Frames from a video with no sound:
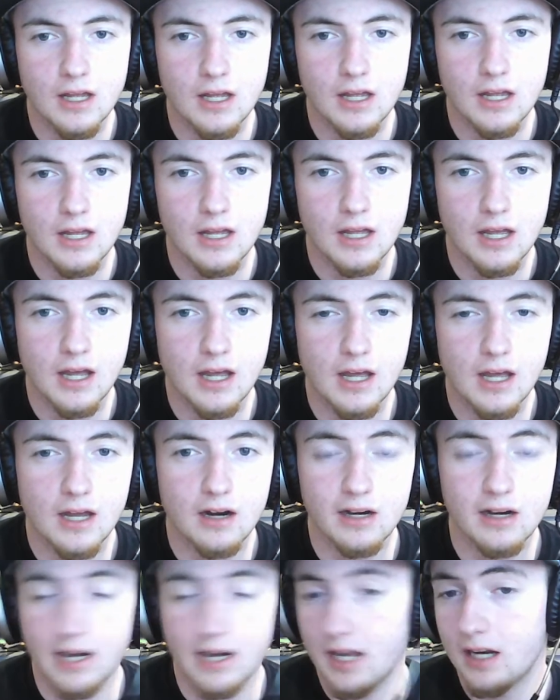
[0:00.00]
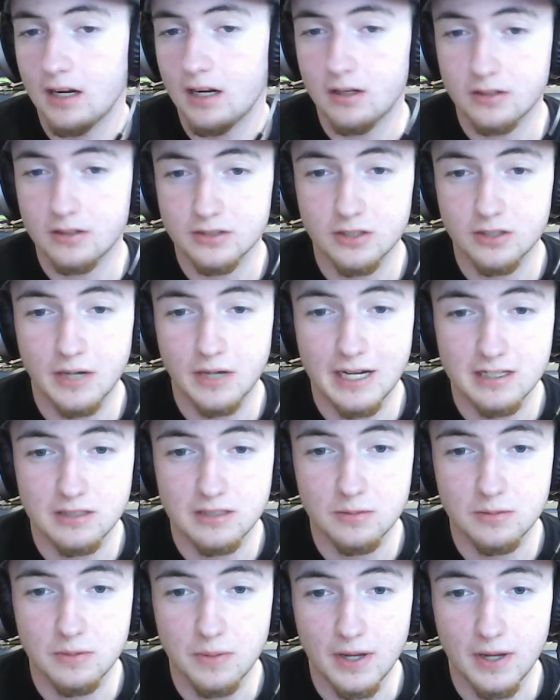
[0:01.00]
And our hitting also has to
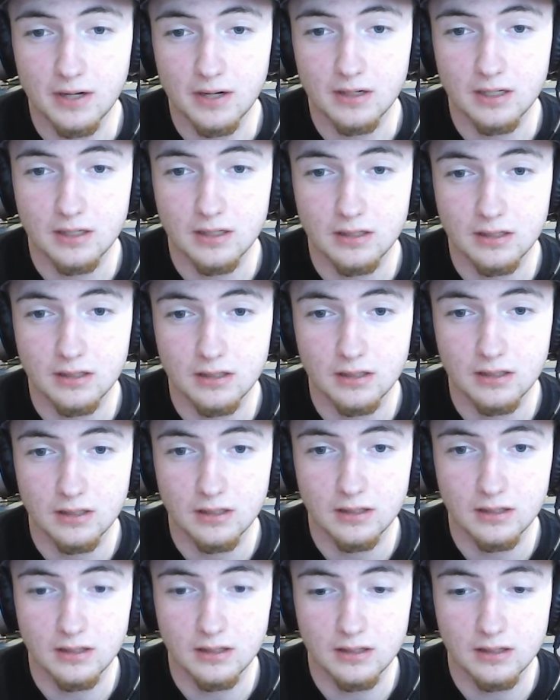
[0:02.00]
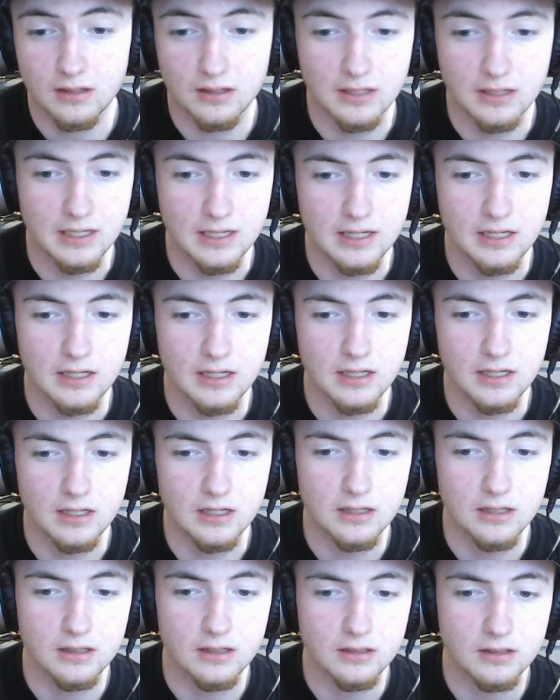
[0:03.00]
be better.
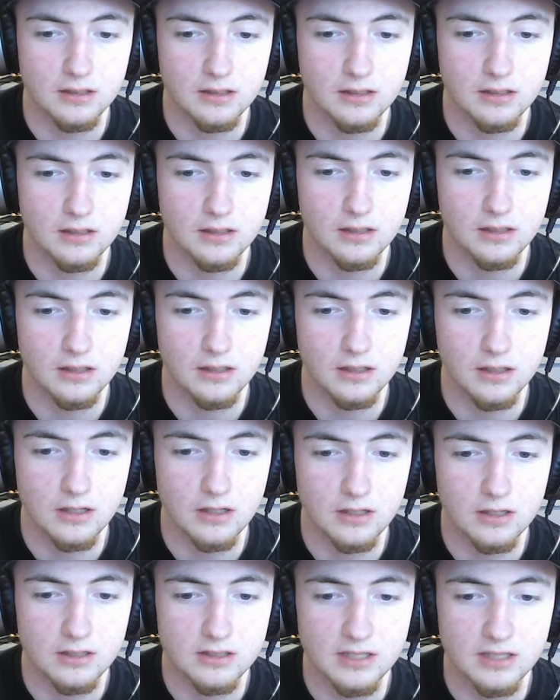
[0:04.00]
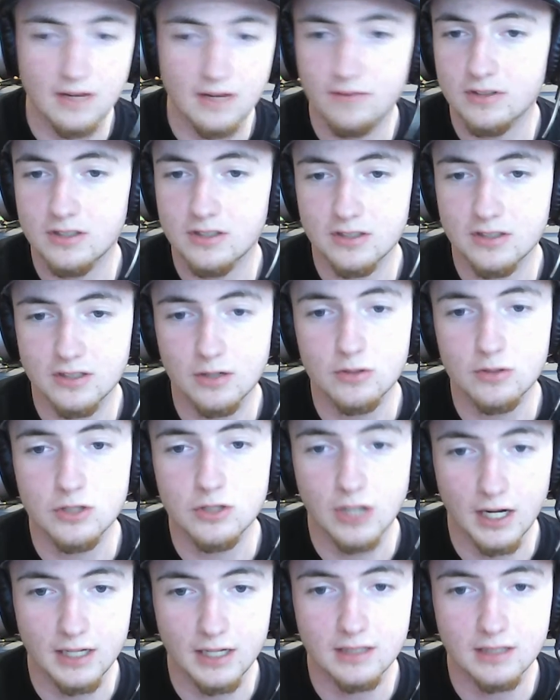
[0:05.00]
The San Francisco
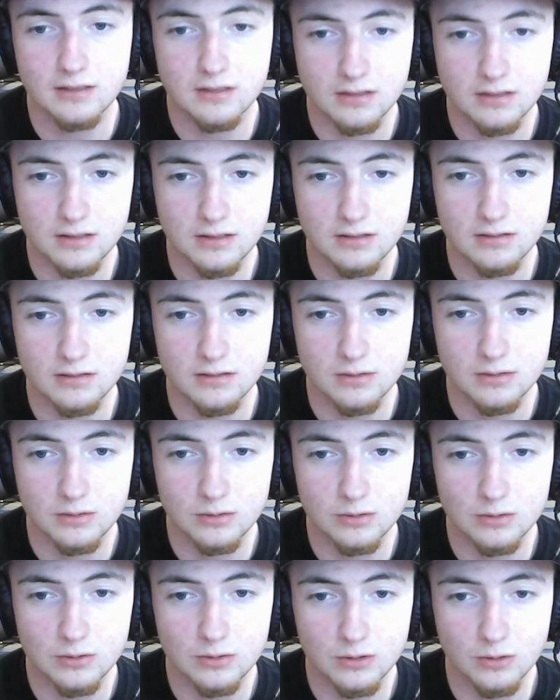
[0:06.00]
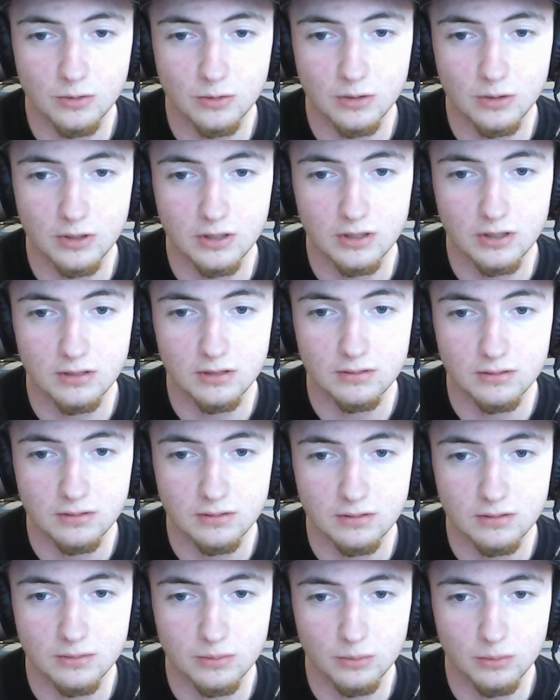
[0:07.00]
Giants scored
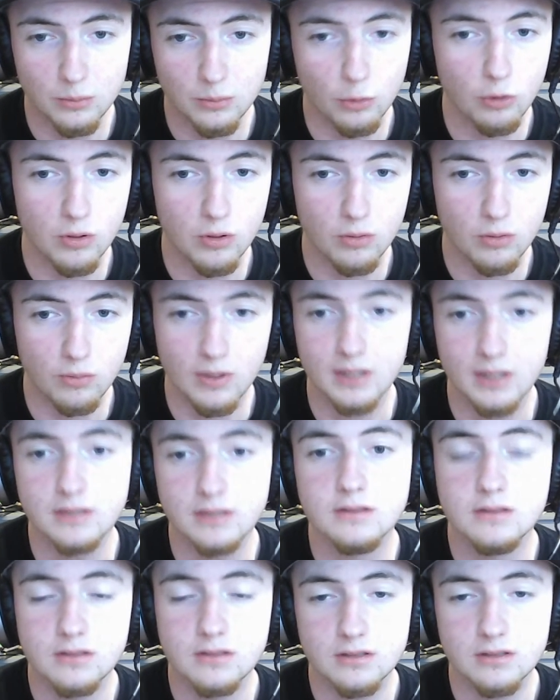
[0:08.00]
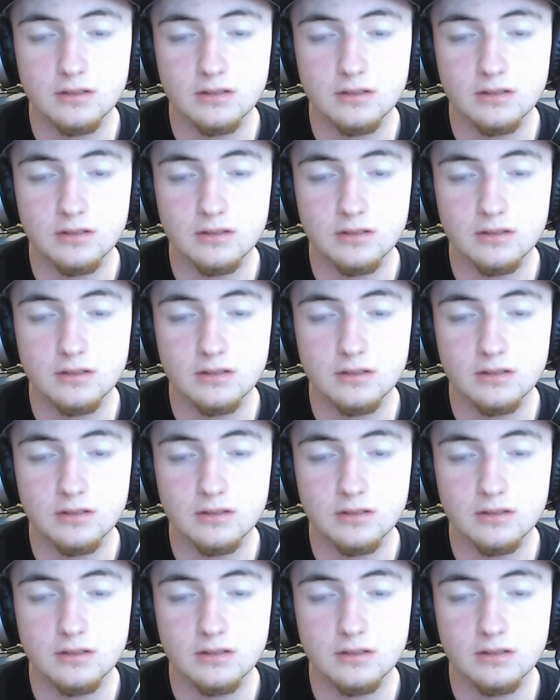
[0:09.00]
more runs